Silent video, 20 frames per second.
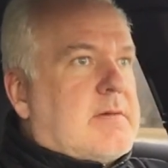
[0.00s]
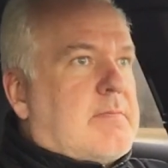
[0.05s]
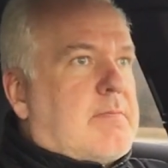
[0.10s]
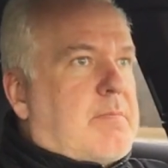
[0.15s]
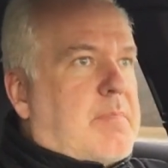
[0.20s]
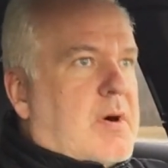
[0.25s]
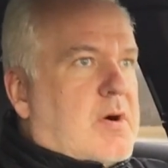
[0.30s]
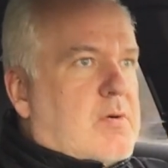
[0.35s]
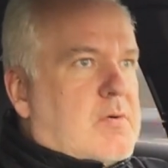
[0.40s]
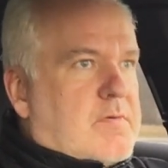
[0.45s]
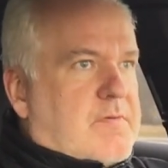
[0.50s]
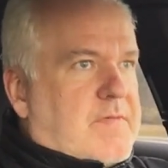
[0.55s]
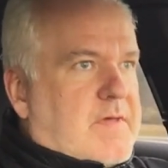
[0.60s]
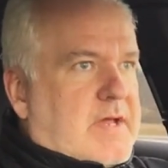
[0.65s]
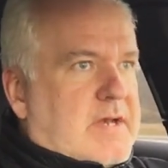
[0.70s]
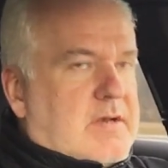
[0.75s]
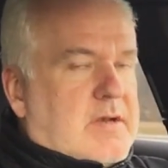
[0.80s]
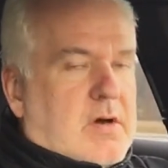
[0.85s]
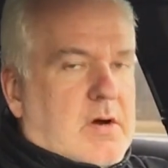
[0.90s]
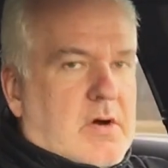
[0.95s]
both
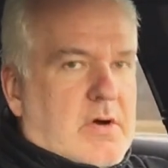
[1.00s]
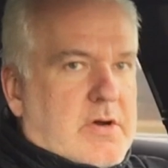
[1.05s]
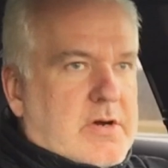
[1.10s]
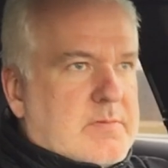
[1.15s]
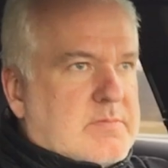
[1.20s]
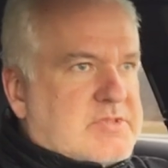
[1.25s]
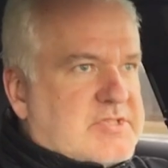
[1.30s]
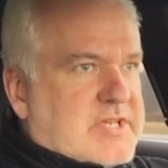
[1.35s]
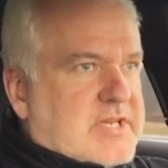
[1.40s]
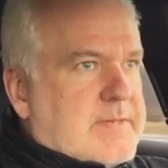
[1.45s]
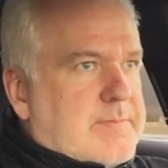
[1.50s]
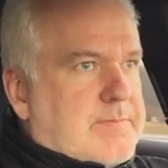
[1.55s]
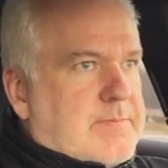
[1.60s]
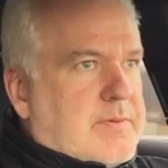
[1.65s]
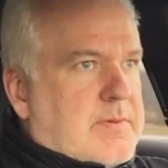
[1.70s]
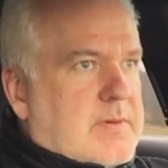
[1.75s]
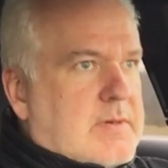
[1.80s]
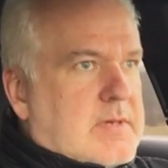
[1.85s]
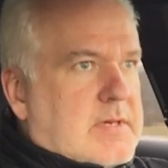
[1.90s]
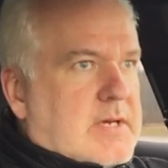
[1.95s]
an ARM chip,
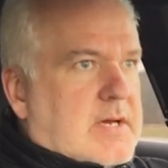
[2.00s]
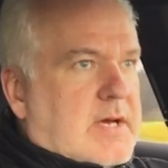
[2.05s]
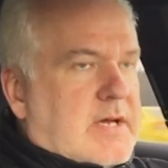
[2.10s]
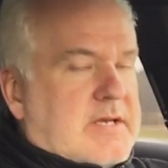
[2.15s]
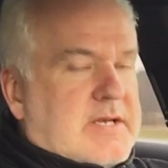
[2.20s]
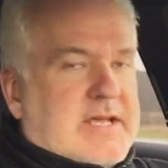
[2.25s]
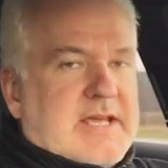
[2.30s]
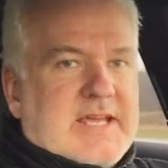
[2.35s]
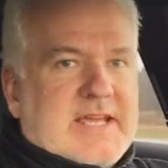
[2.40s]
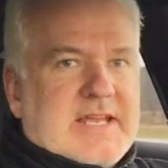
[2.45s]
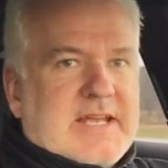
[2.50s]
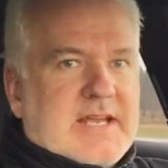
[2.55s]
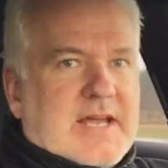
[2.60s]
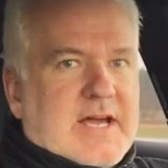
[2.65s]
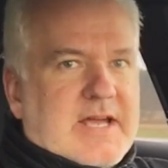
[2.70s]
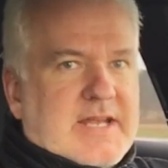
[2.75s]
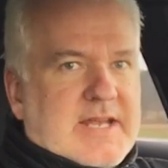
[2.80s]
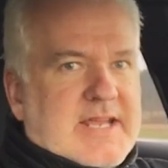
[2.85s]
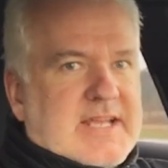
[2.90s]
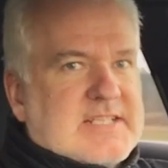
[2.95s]
an
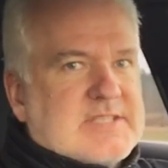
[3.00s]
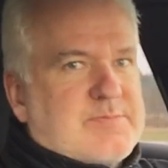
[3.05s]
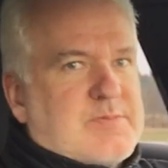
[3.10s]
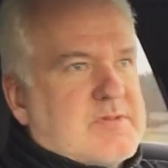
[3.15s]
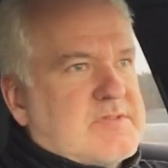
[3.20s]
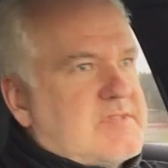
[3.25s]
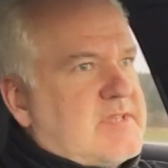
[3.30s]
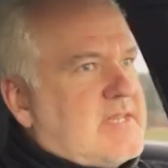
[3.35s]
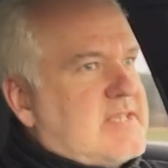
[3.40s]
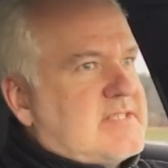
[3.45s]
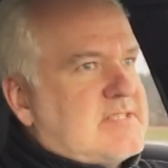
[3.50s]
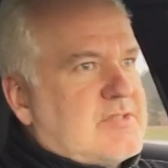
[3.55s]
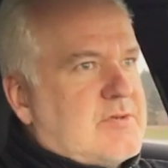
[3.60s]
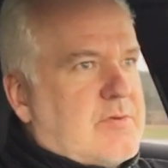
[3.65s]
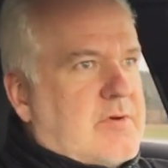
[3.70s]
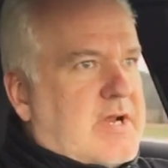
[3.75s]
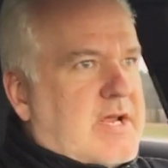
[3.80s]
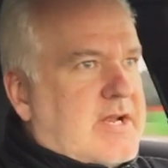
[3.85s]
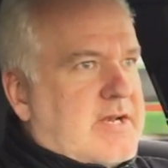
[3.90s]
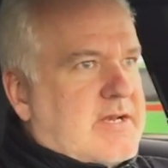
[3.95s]
A9X
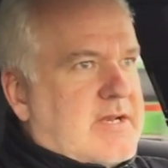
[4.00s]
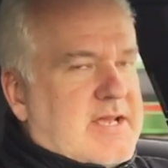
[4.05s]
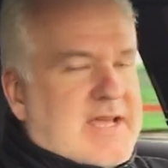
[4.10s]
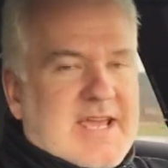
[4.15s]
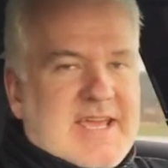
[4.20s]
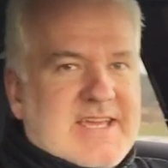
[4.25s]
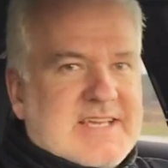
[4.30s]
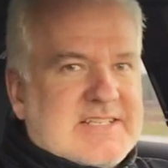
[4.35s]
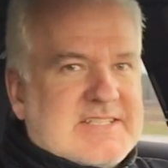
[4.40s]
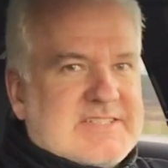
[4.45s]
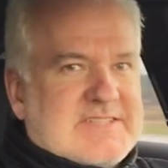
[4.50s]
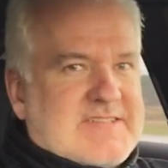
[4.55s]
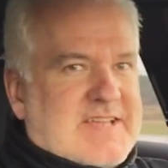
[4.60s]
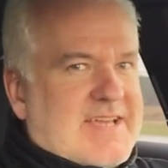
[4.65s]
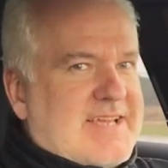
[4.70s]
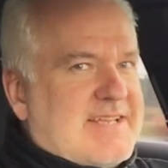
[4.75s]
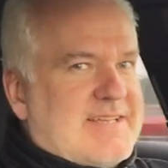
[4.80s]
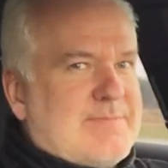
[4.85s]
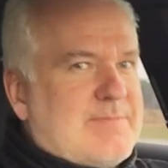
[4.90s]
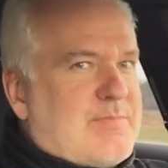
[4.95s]
processor, an
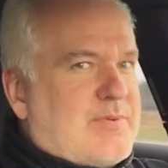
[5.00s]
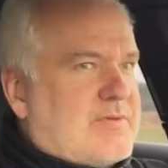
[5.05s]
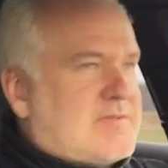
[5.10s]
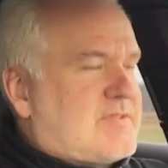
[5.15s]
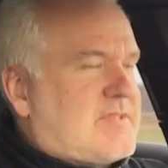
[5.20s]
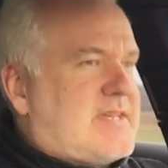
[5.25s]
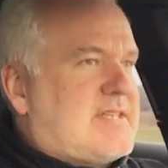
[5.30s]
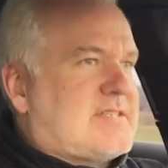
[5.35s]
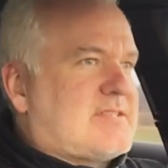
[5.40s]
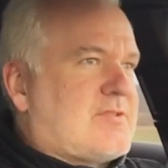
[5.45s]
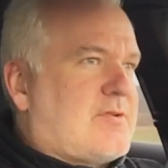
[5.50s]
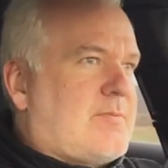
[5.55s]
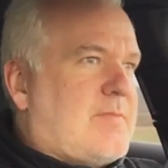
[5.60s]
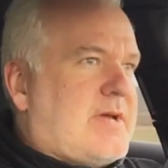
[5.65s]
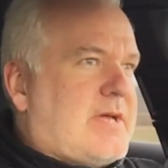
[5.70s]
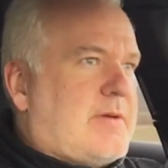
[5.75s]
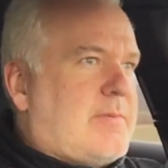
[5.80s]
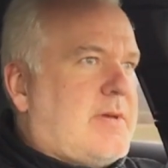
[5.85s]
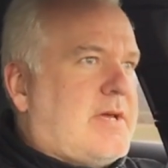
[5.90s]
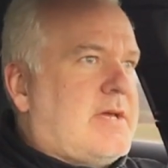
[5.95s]
A10 processor
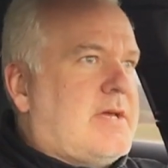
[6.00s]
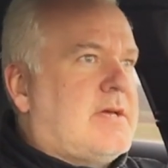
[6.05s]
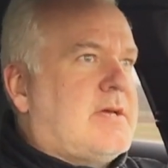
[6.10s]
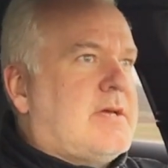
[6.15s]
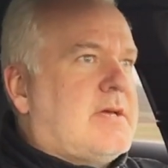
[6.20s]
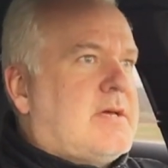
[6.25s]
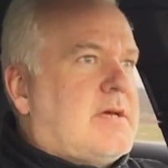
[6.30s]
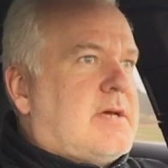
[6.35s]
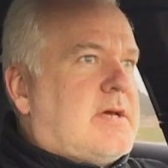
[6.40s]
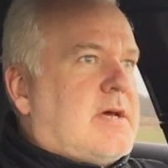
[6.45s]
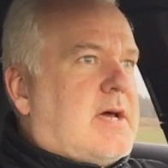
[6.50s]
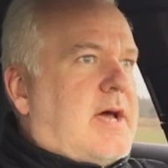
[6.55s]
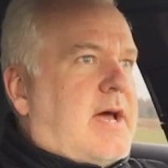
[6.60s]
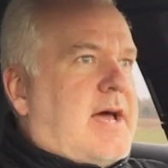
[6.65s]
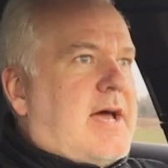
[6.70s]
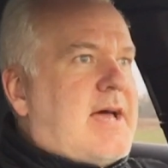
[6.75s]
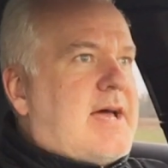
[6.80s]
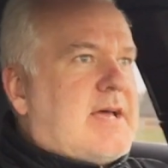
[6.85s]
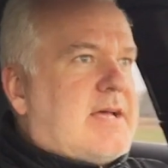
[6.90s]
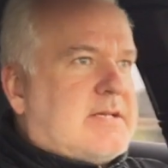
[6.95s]
maybe,
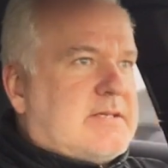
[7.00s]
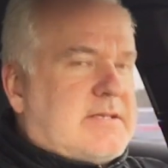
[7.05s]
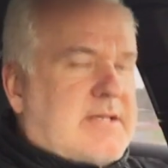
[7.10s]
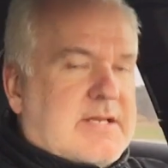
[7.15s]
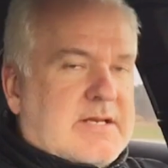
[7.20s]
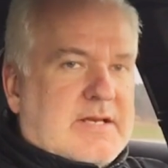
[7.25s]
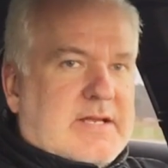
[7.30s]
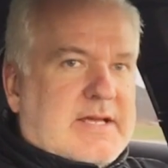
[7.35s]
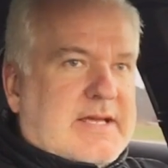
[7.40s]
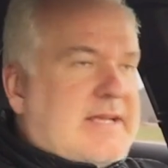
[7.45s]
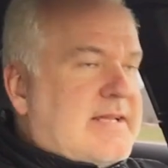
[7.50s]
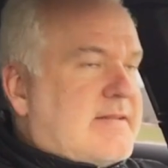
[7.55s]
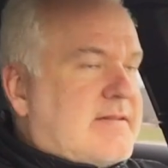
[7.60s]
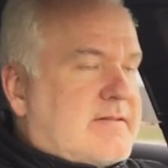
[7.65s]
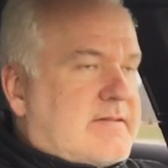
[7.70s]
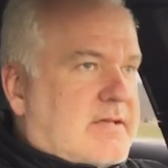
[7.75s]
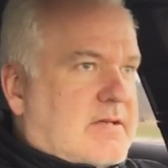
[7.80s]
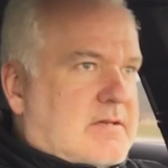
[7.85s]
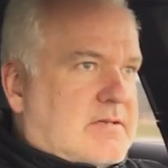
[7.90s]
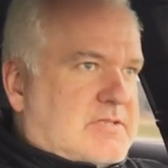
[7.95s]
and an
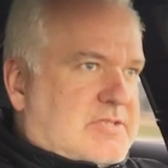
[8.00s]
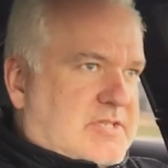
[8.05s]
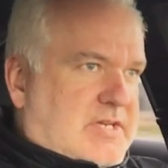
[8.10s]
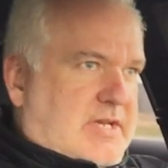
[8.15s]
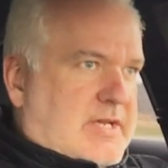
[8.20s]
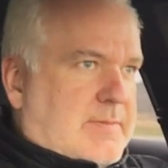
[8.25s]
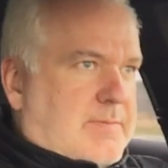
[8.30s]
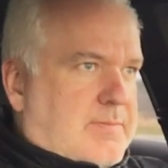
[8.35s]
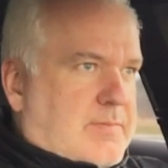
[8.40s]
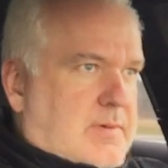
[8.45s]
Intel chip